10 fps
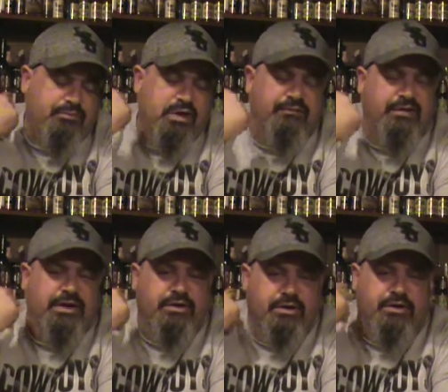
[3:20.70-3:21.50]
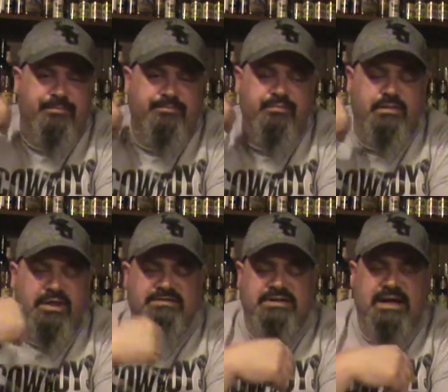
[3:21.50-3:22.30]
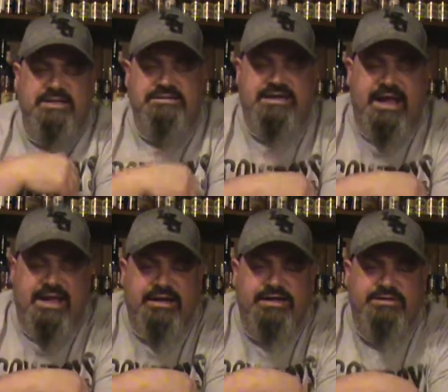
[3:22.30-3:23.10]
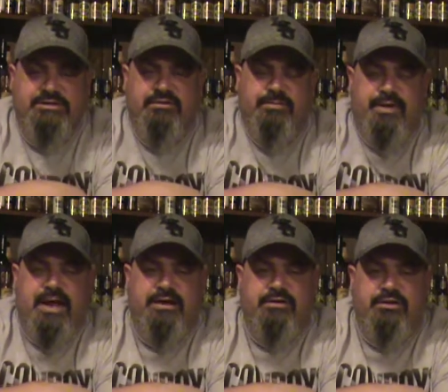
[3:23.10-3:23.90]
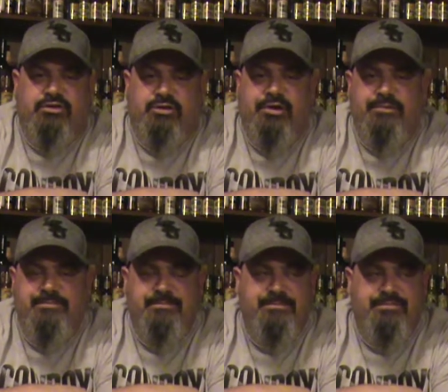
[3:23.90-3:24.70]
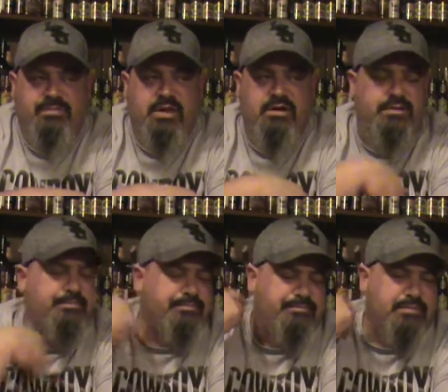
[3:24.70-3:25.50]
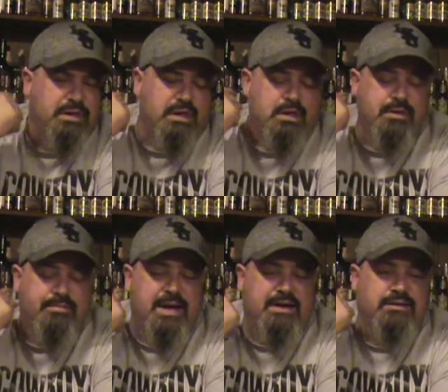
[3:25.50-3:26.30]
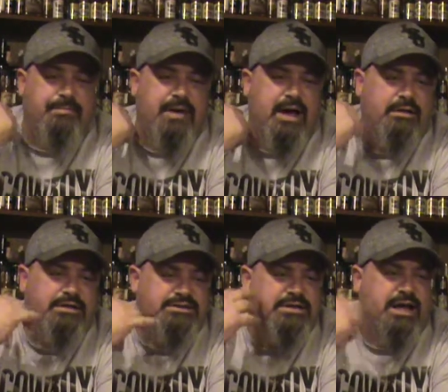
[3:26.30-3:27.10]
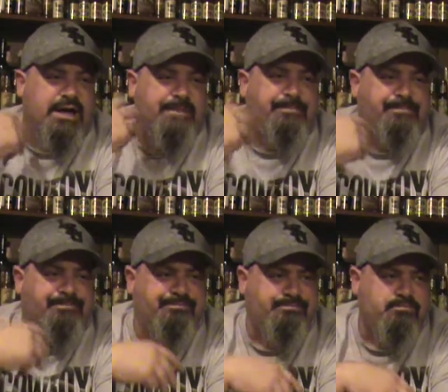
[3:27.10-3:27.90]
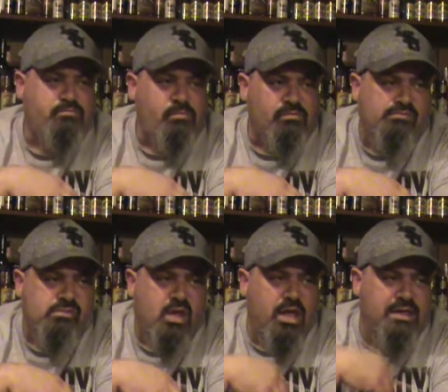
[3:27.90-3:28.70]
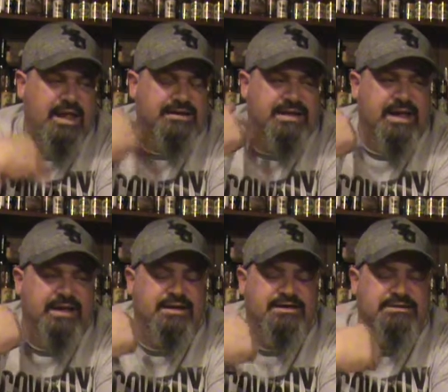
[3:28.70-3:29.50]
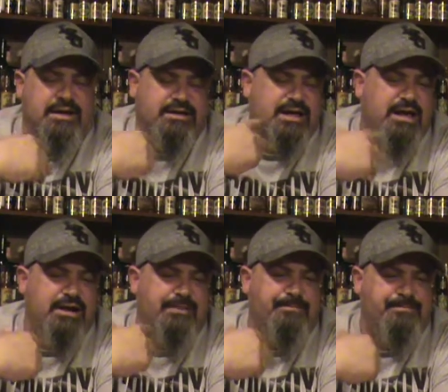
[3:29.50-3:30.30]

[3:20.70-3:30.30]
the vinegar gives a nice tanginess on the back of the throat. Right? Back of the palate's got that tanginess, that kind of